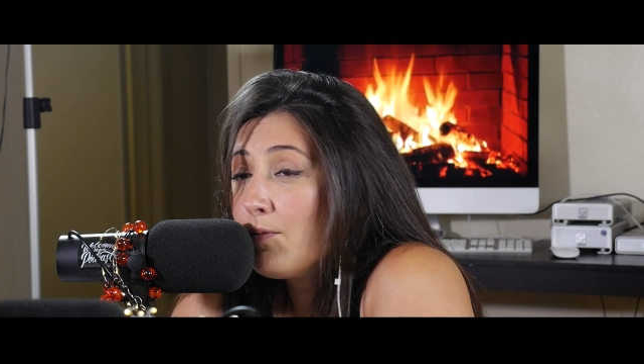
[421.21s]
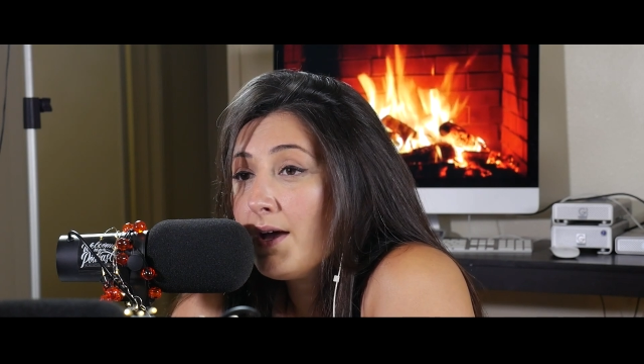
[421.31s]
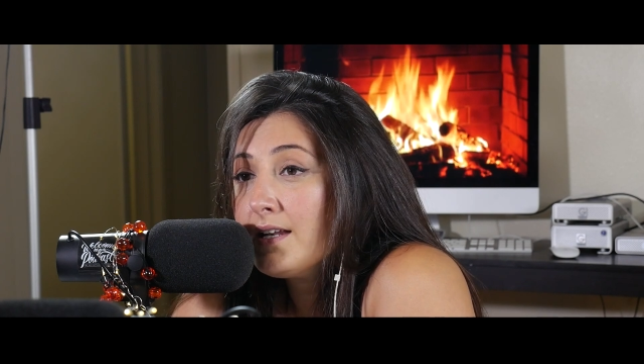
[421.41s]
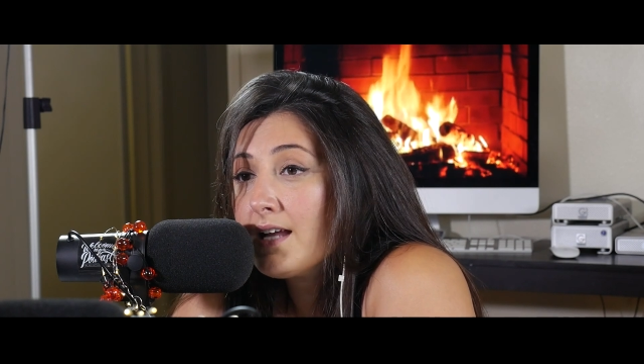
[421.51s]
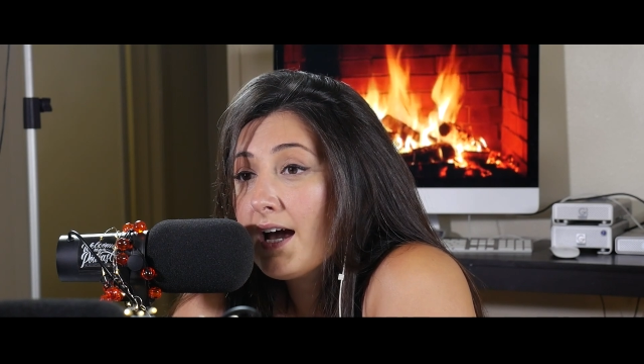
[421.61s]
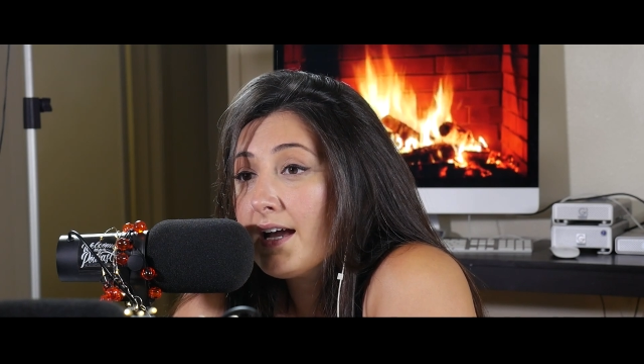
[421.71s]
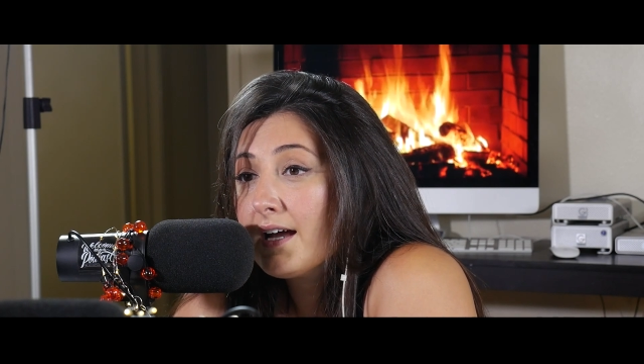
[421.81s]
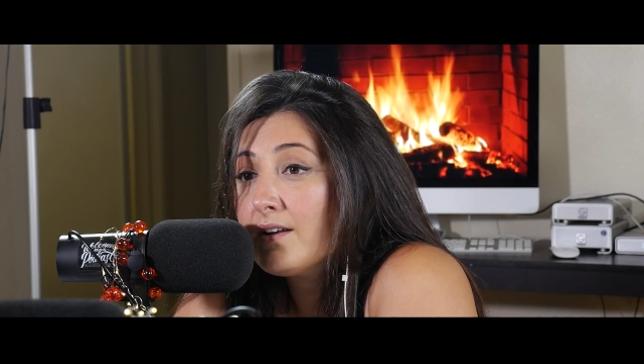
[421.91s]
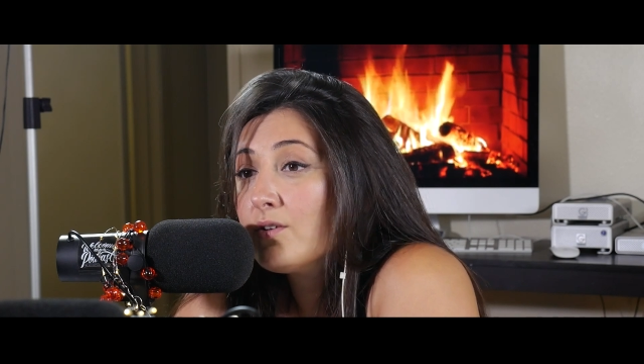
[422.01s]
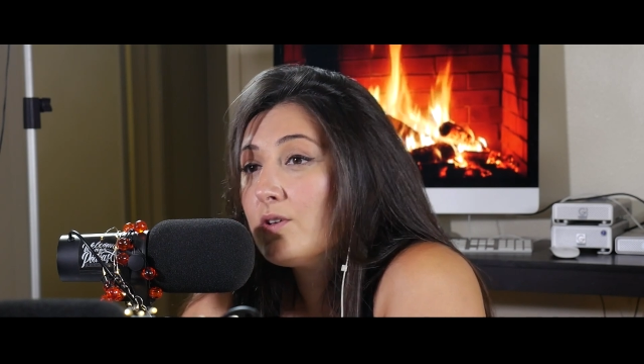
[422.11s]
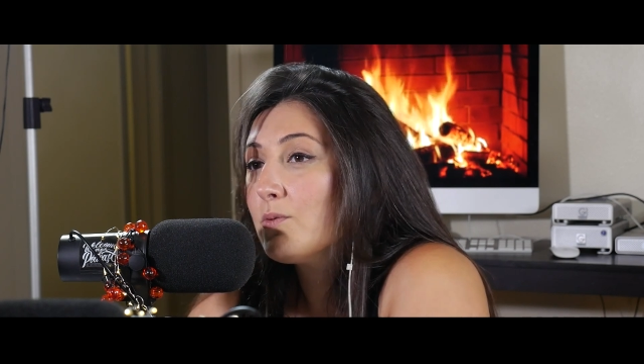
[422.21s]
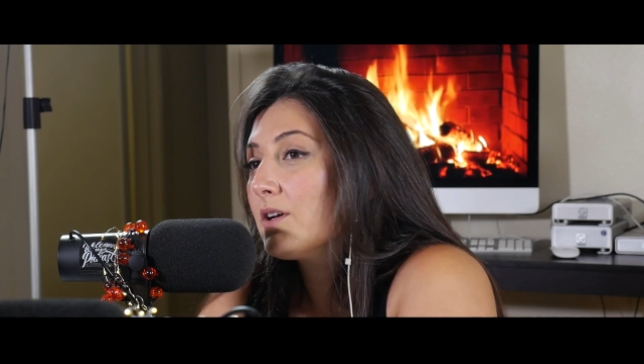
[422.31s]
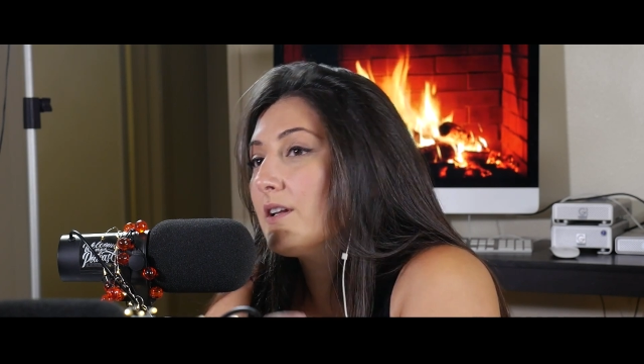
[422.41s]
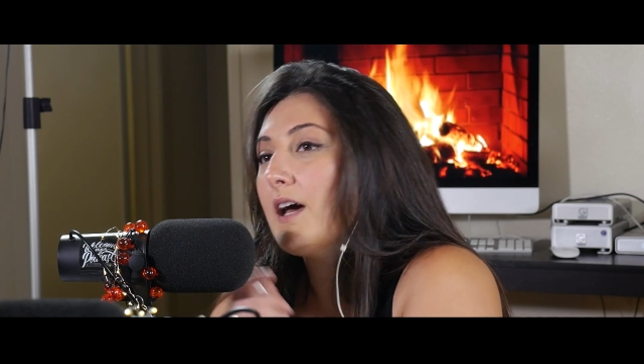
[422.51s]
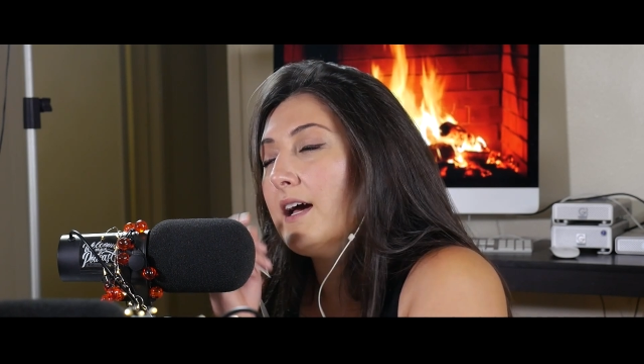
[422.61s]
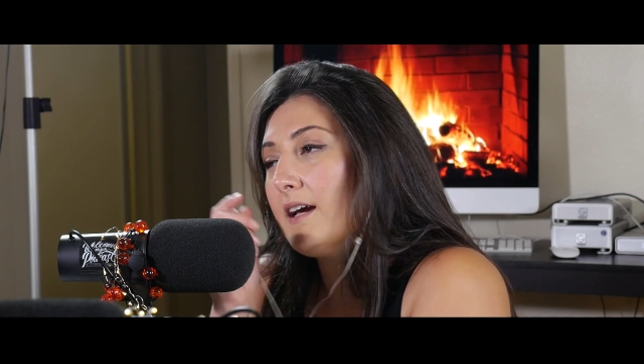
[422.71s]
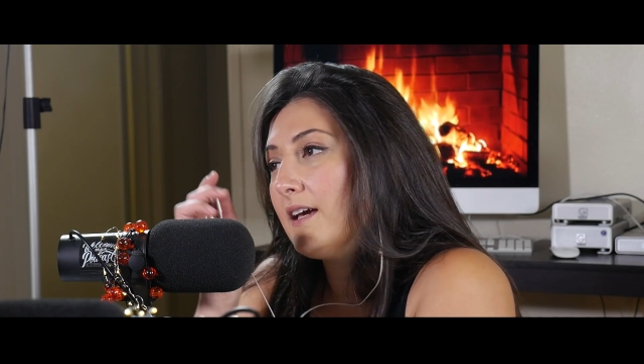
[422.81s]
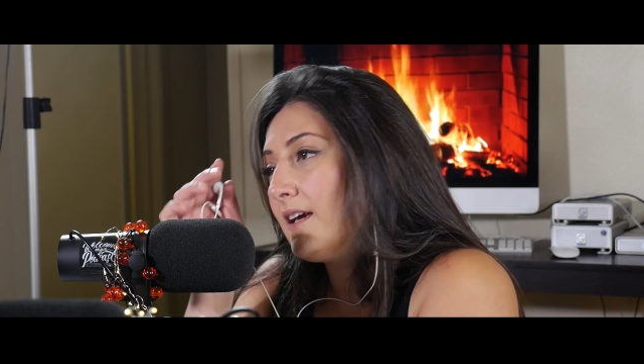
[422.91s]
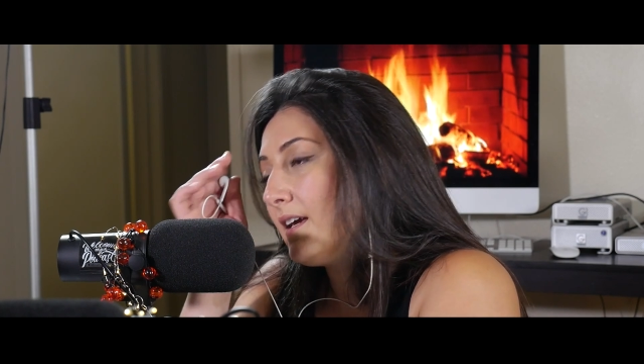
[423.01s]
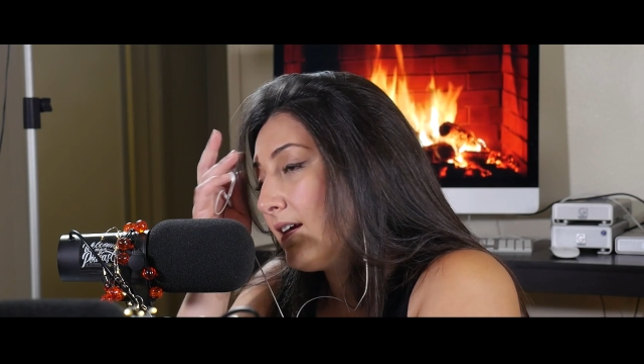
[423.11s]
it. I know you would.
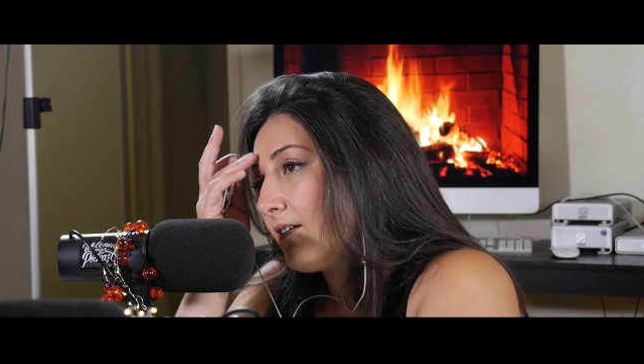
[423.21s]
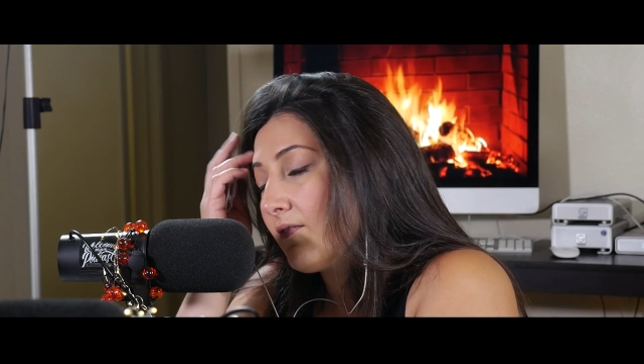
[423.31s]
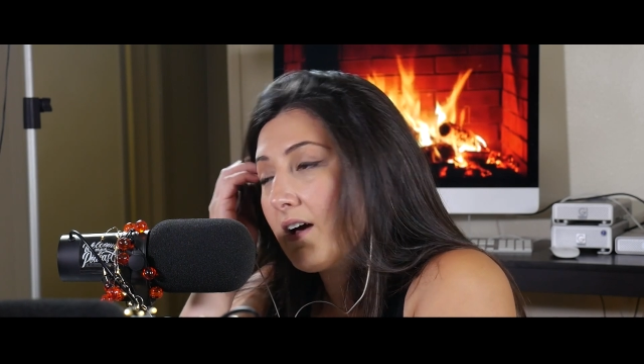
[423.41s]
I